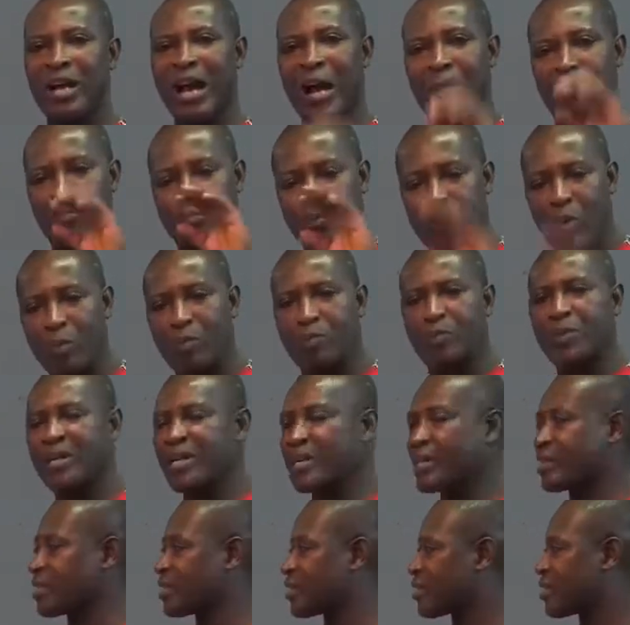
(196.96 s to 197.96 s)

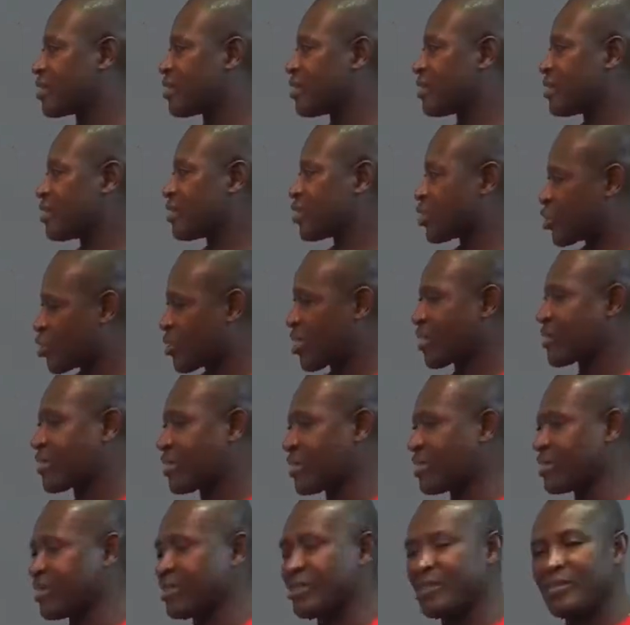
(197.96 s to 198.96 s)
appropriate
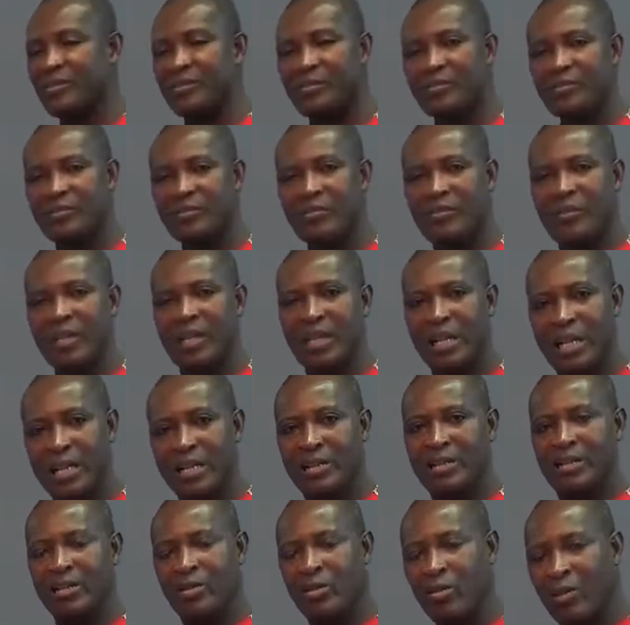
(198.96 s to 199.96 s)
strategy.
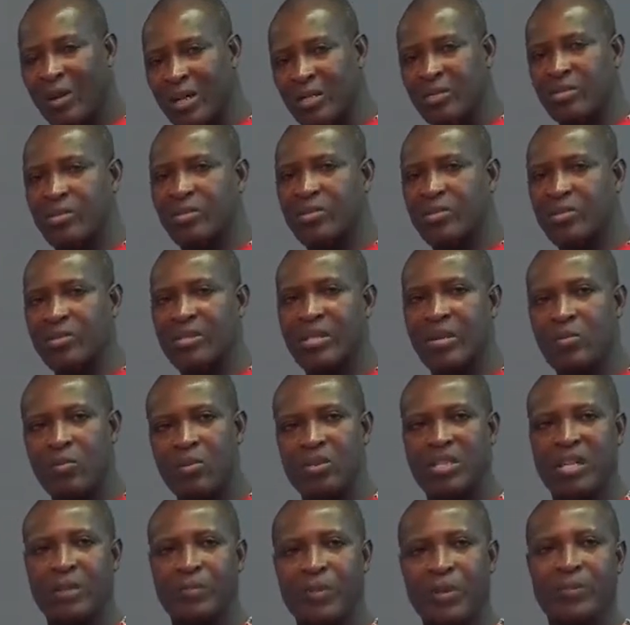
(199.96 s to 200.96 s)
And once you use the
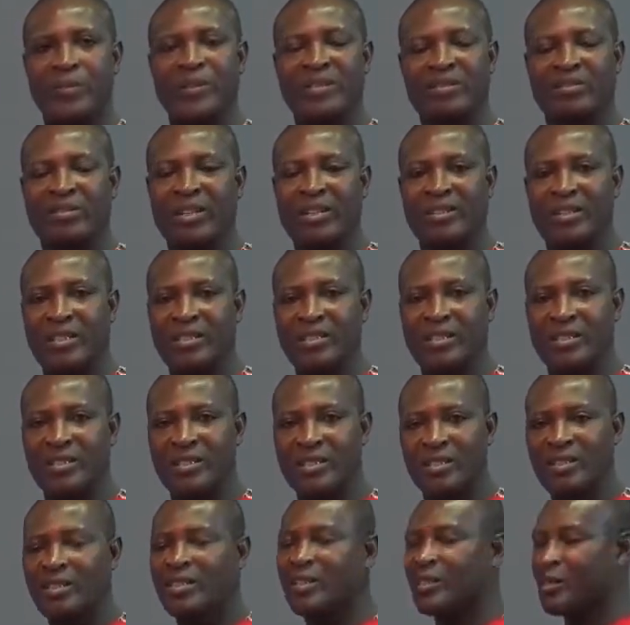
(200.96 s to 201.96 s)
most appropriate strategy,
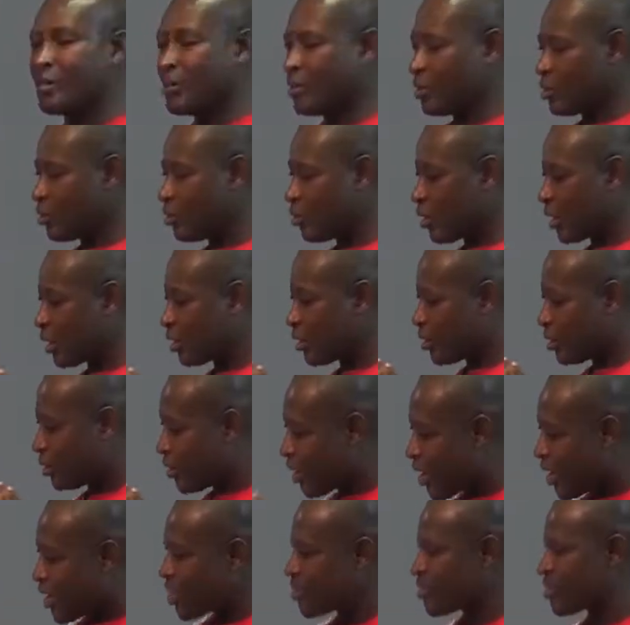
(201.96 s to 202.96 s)
you are
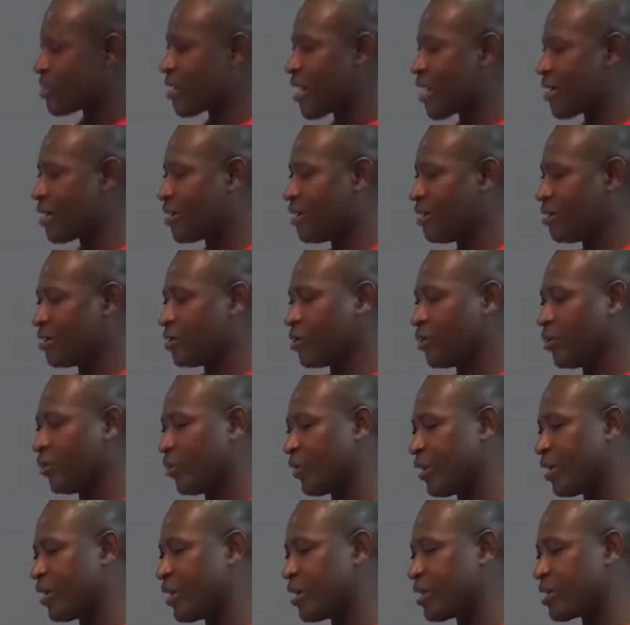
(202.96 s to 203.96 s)
less likely to
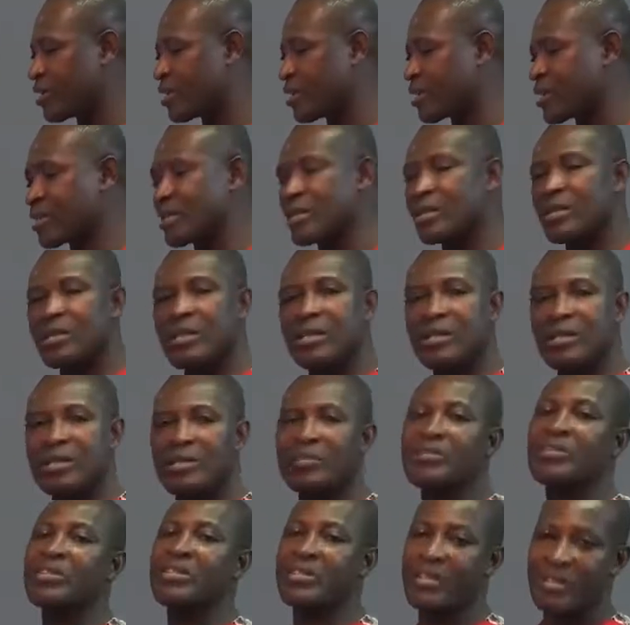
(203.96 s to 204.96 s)
face
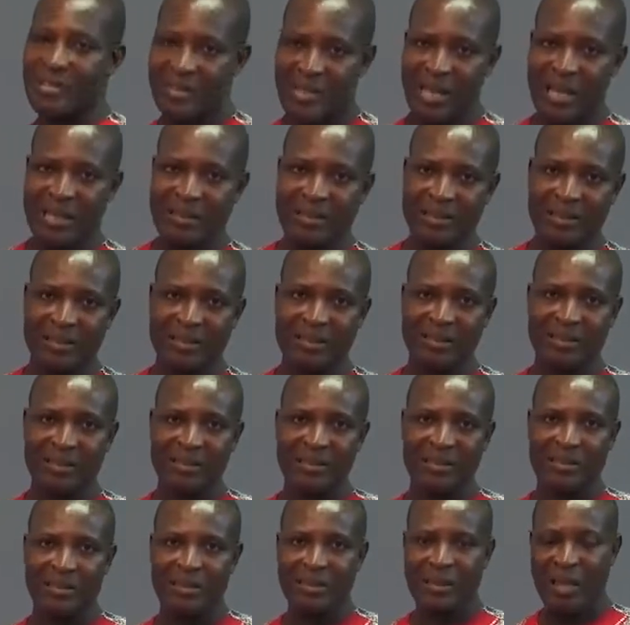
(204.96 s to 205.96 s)
resistance.
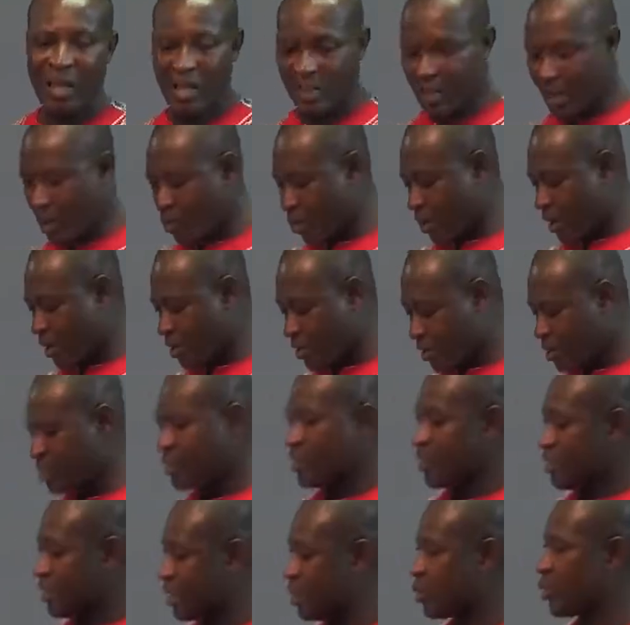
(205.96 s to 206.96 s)
Otherwise,
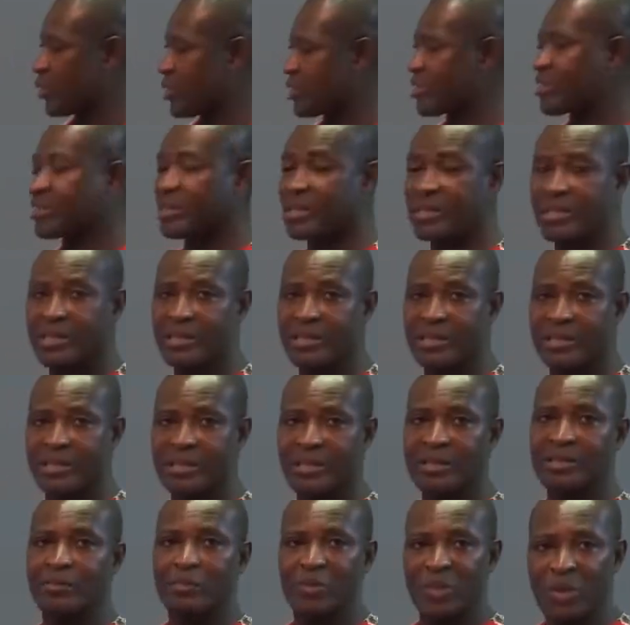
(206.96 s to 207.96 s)
they will resist
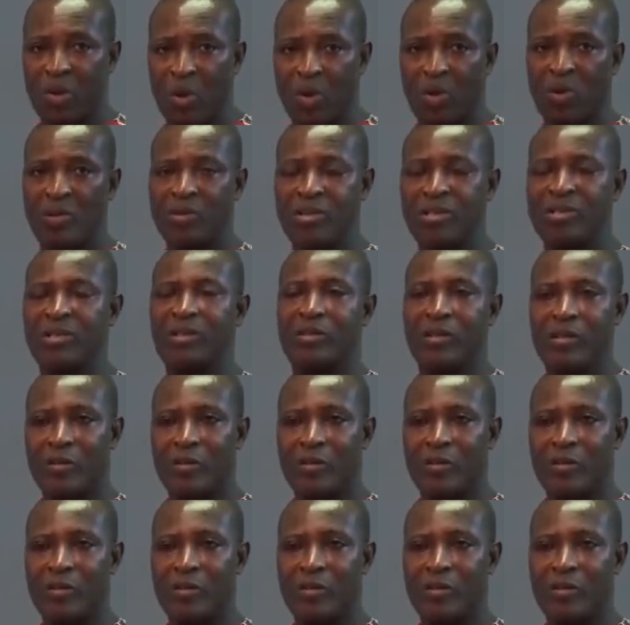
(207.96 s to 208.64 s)
because